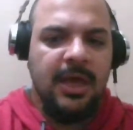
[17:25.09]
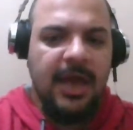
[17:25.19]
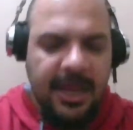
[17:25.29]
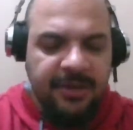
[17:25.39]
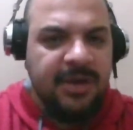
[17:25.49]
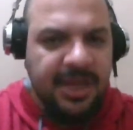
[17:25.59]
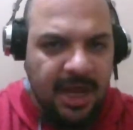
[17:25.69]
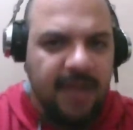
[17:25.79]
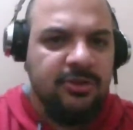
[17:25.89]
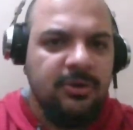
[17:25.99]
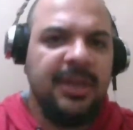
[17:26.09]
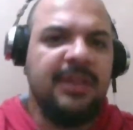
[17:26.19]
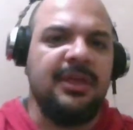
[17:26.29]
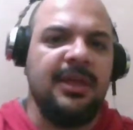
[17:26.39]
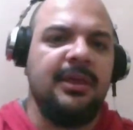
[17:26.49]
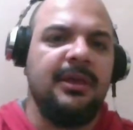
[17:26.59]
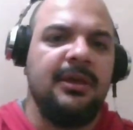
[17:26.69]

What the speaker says: and you cannot do anything